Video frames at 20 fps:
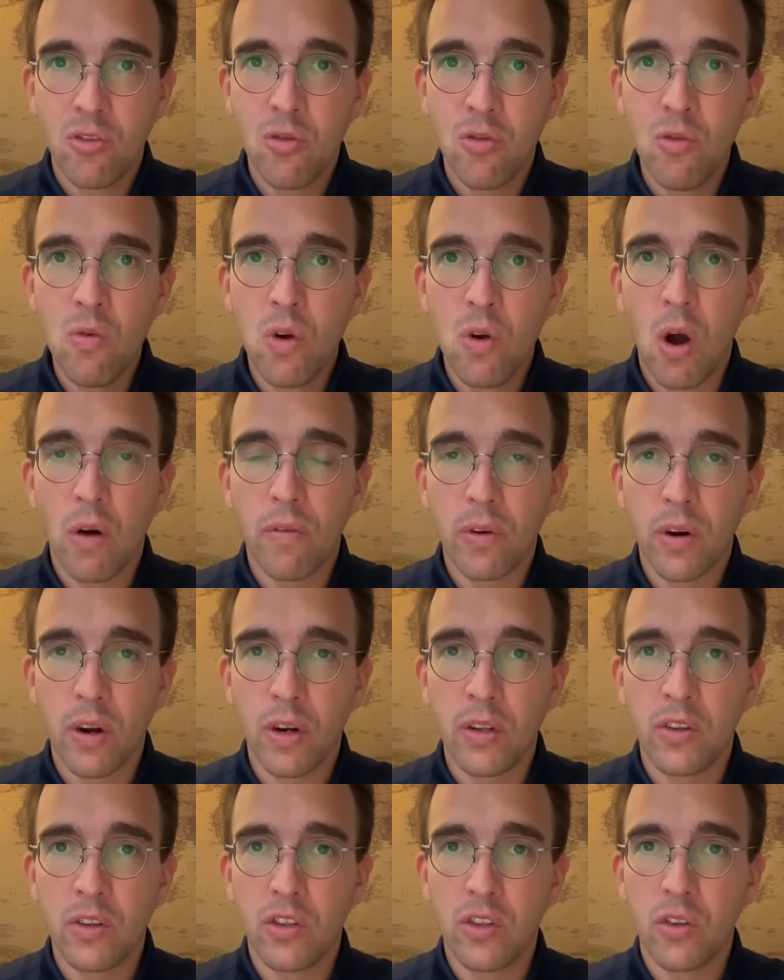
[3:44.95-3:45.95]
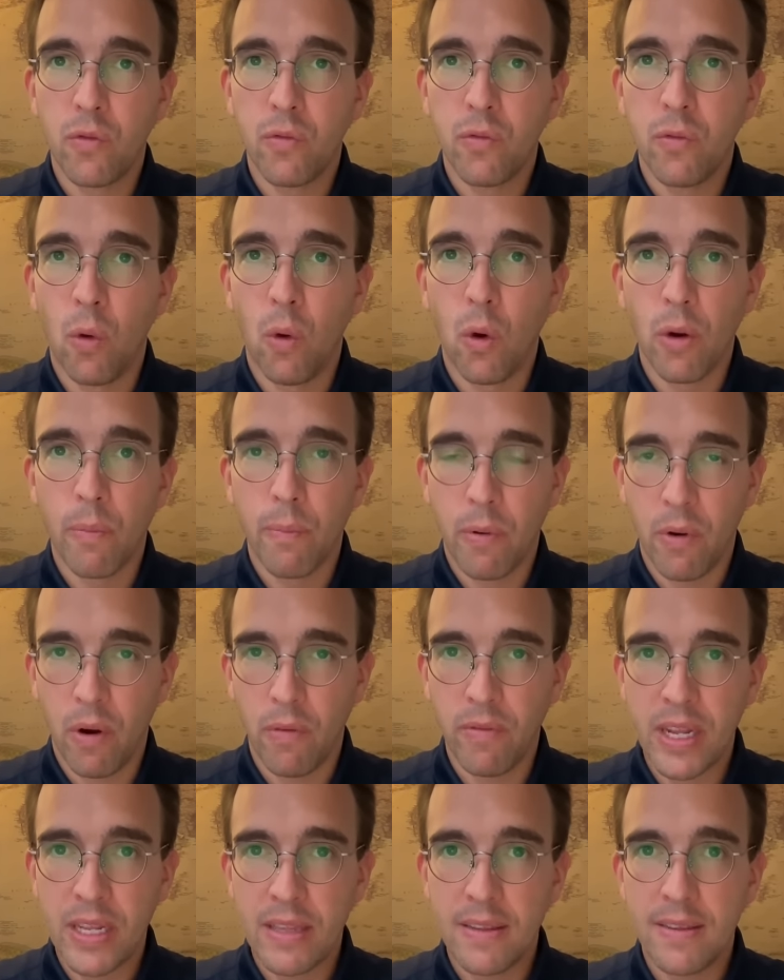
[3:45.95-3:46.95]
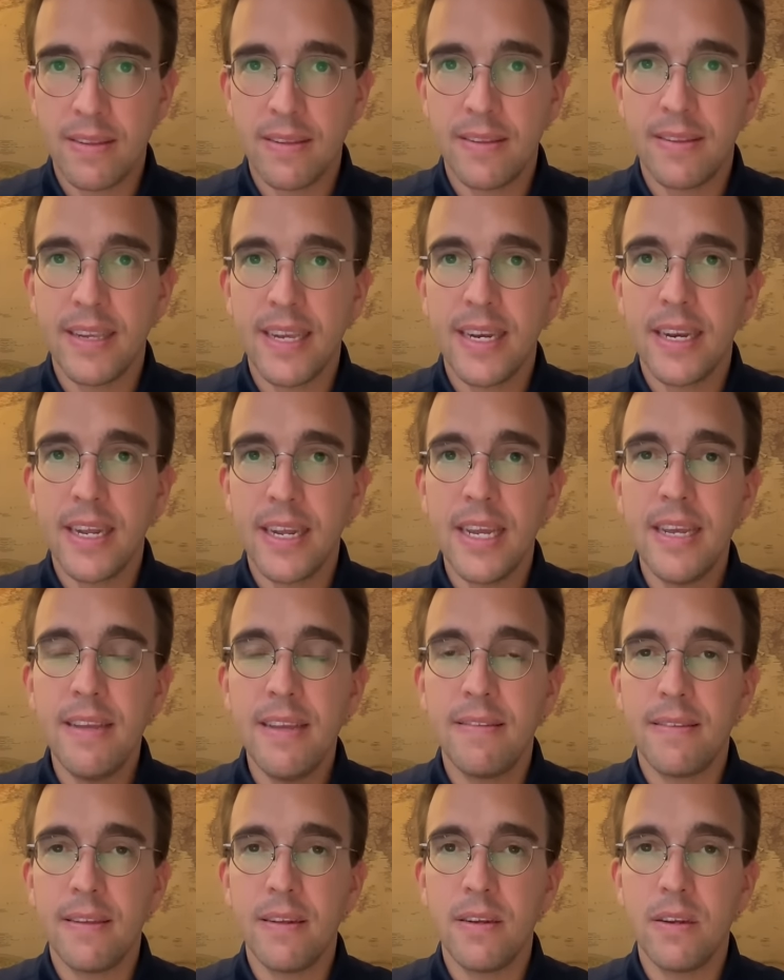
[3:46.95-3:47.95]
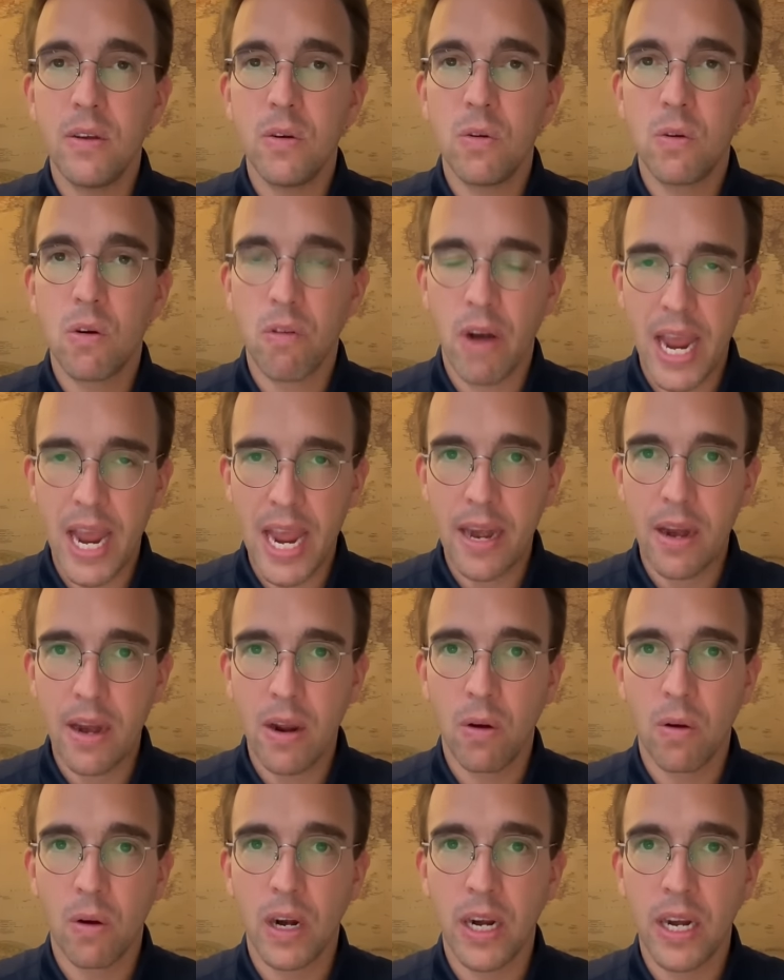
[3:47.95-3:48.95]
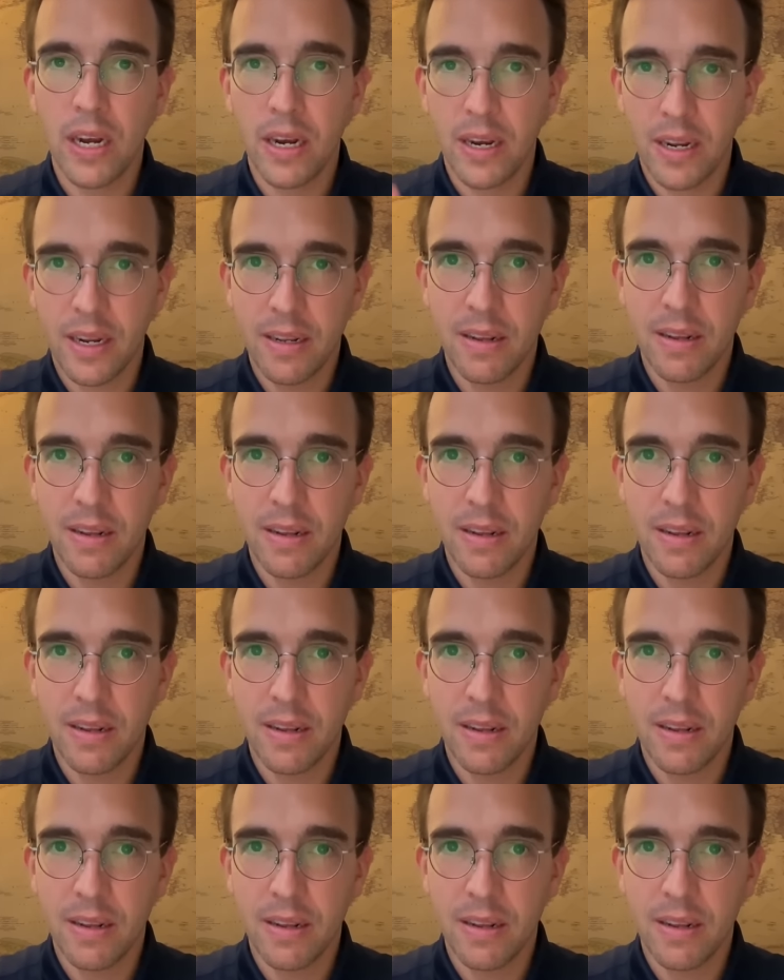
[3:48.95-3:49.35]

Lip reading: who governs four provinces in eastern Ukraine or in